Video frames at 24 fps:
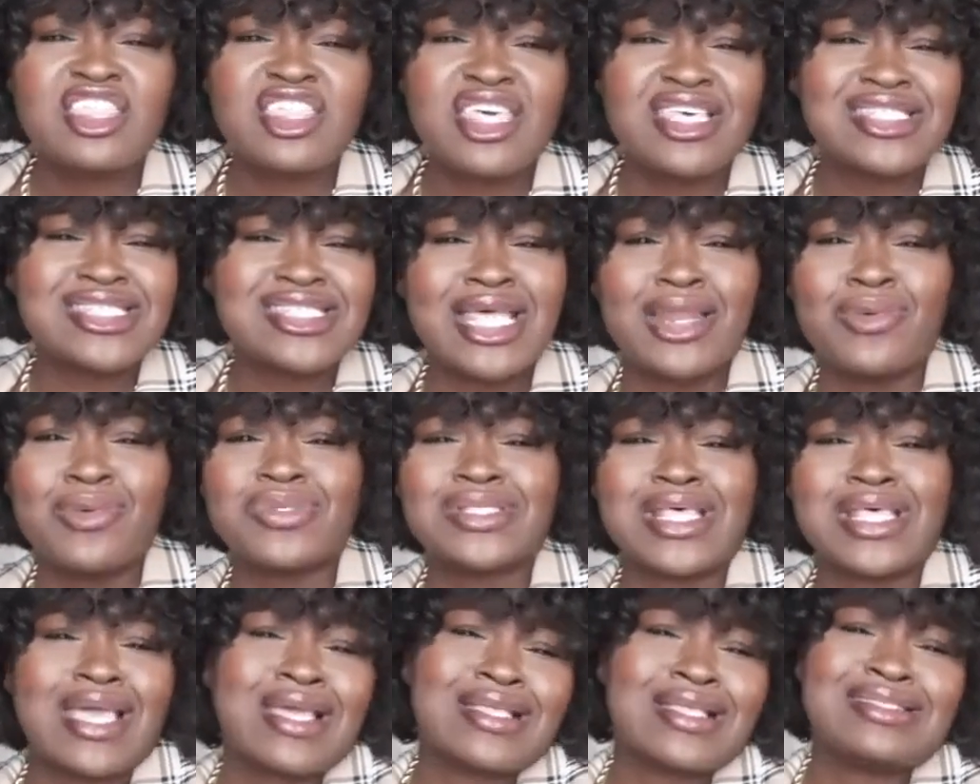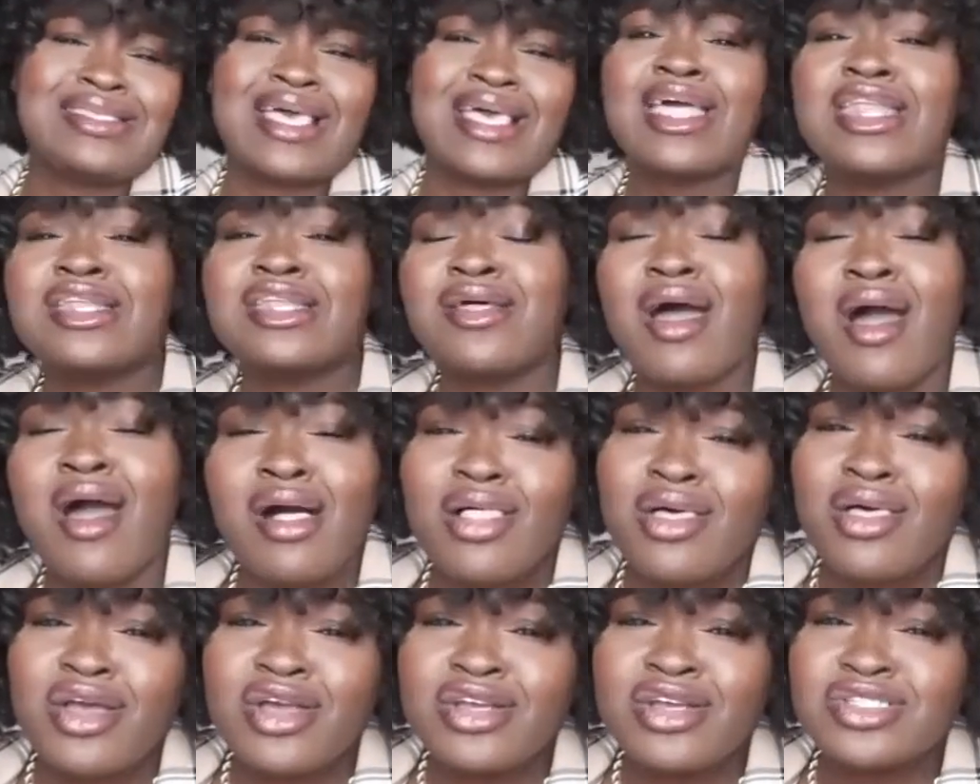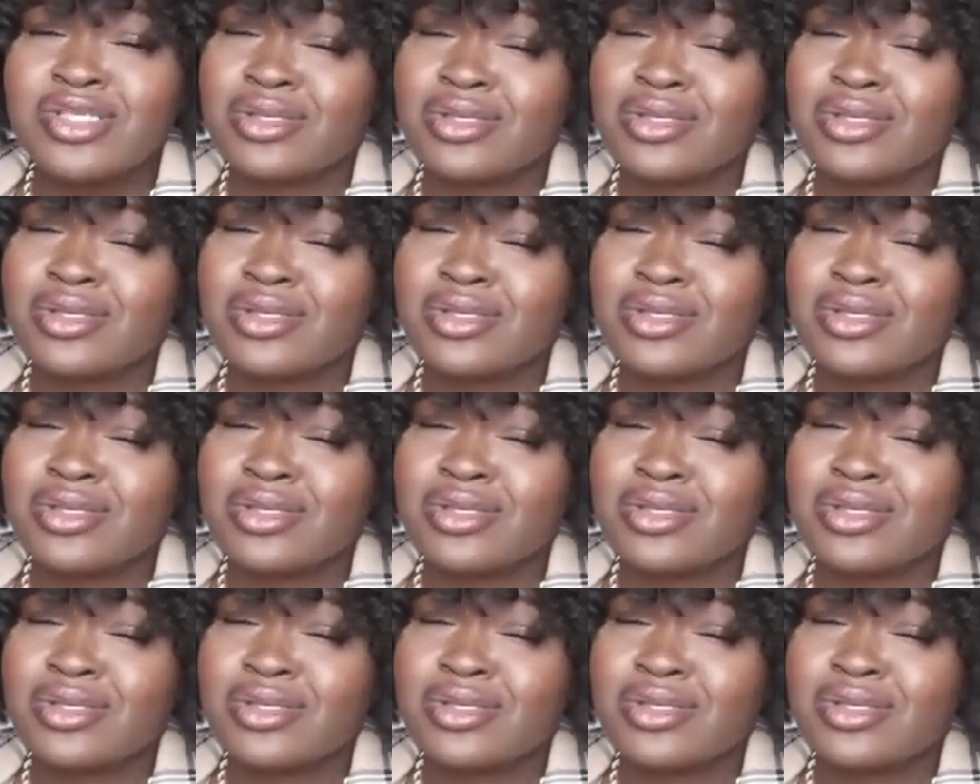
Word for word: this, and it was like ten dollars.